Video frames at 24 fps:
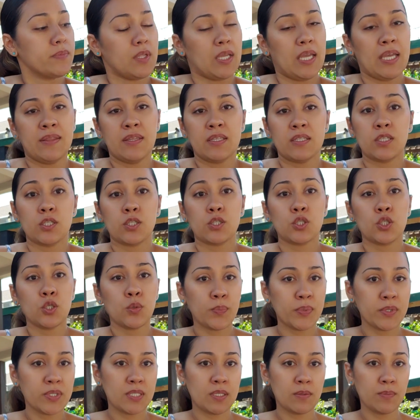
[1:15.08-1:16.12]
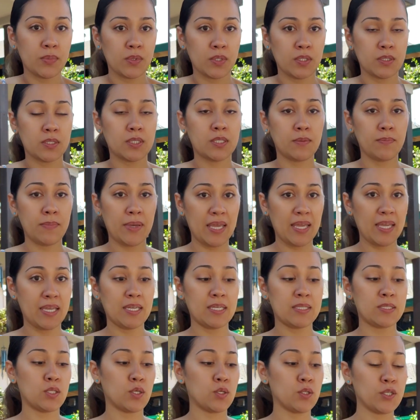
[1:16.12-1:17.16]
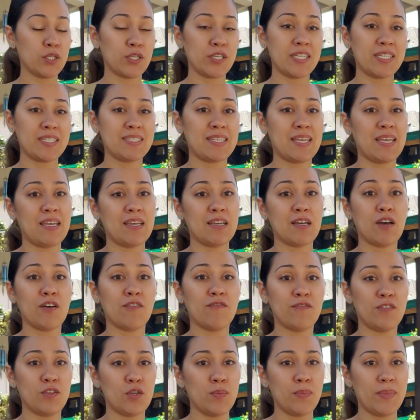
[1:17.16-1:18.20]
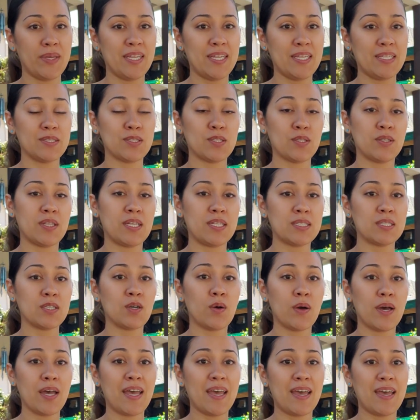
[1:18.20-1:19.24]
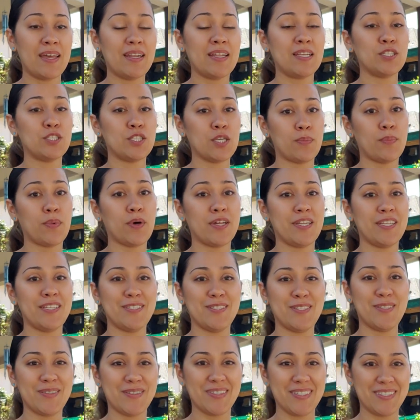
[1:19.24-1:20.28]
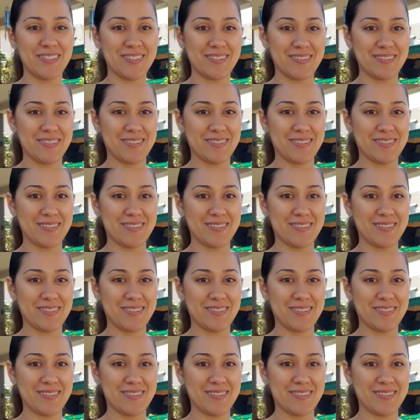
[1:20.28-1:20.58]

And this is super simple to make. It's only going to take a few minutes, so let's go ahead and jump on into it.